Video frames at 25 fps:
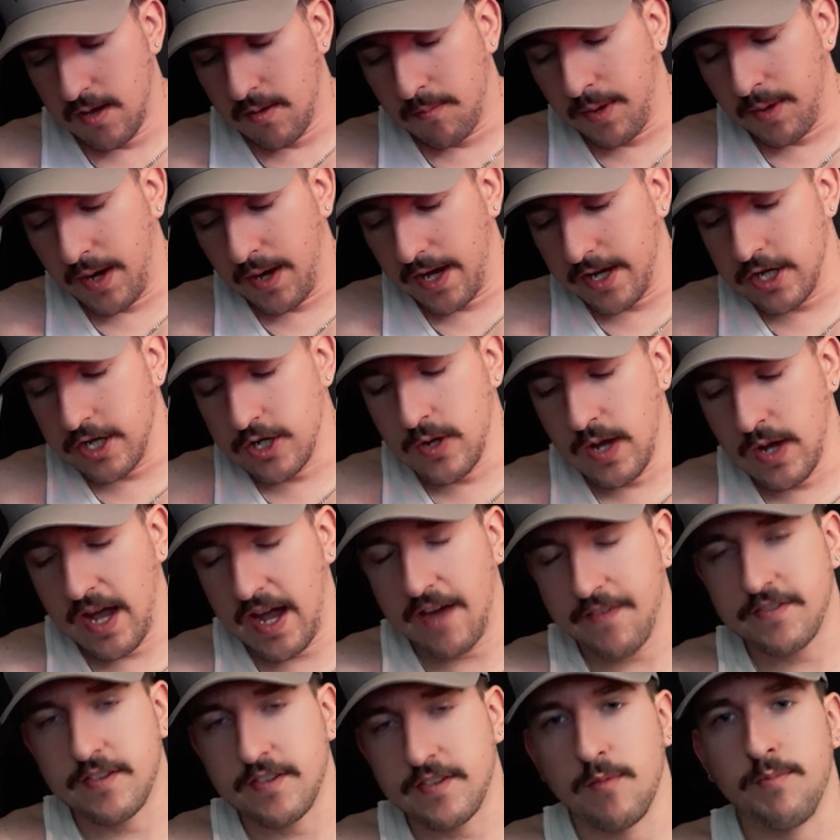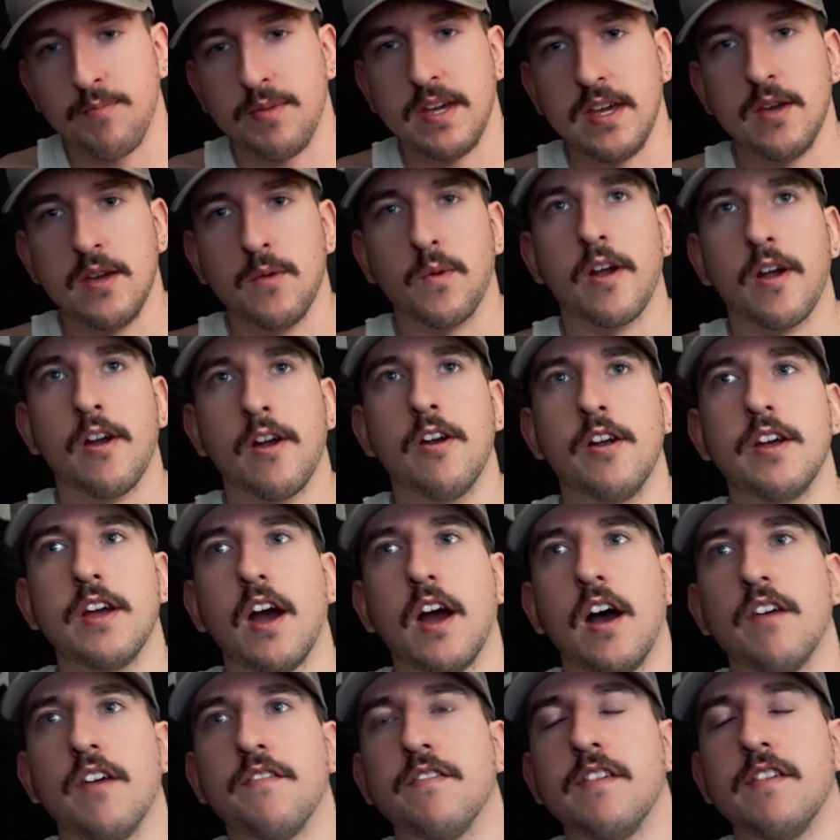But you have to be wary
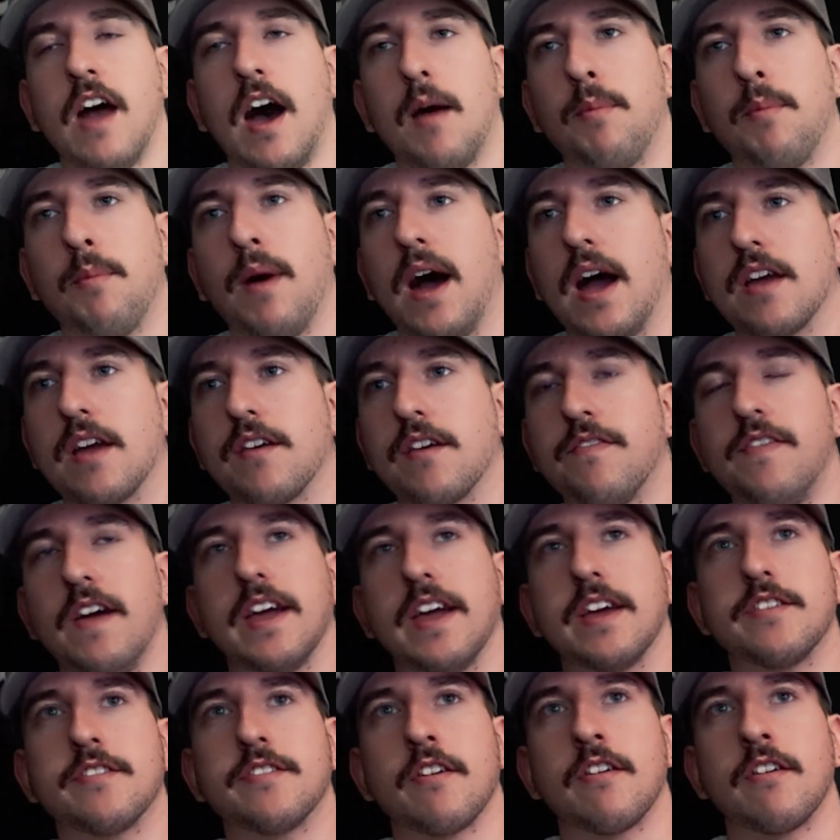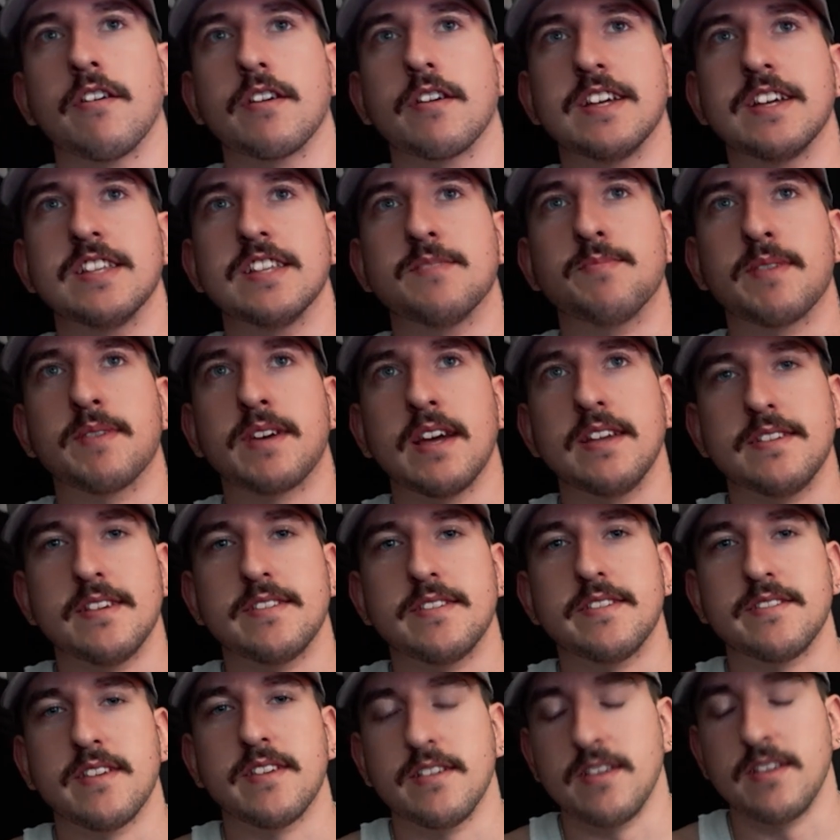of not buying fake tourniquets because
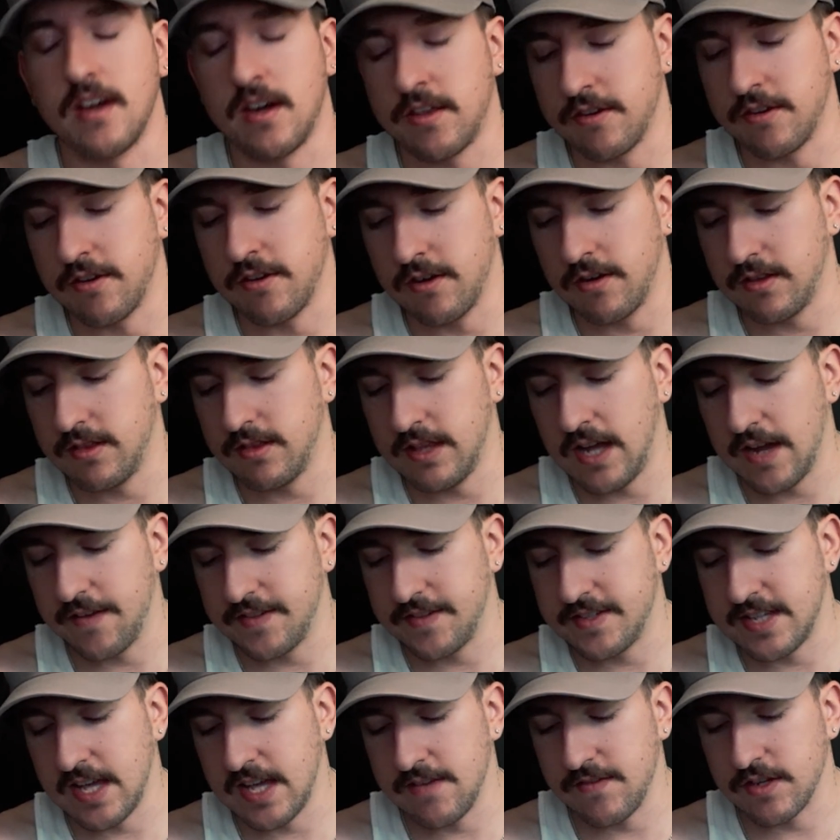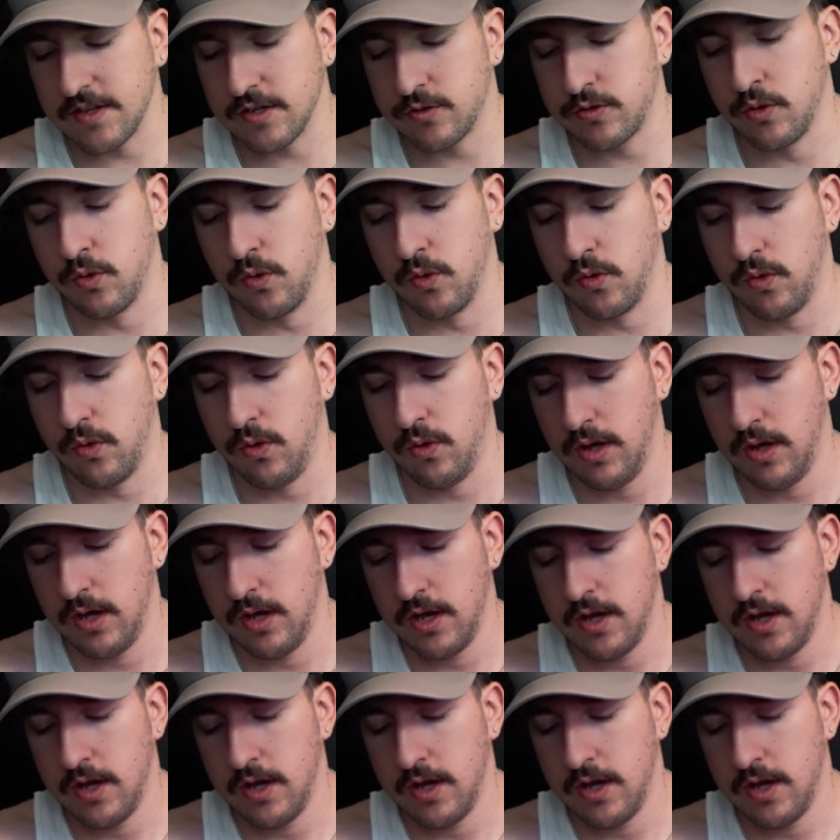this is another life-saving tool.